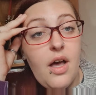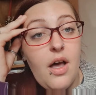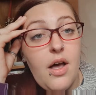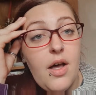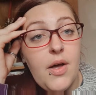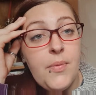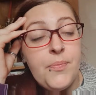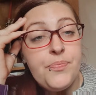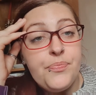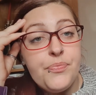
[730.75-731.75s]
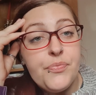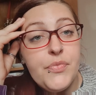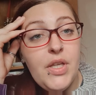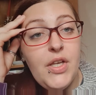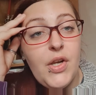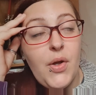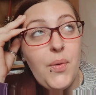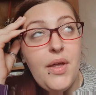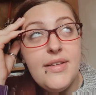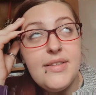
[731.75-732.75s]
You know,
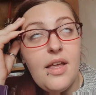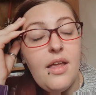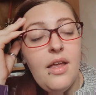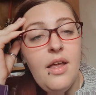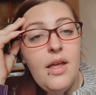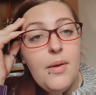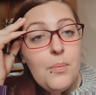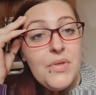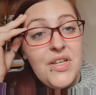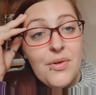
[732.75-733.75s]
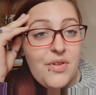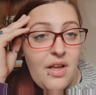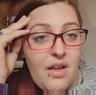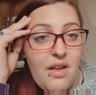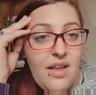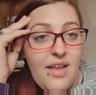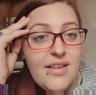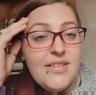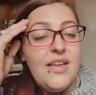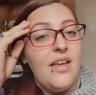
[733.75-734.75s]
is it Matilda?
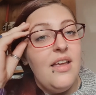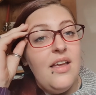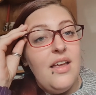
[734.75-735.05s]
Is it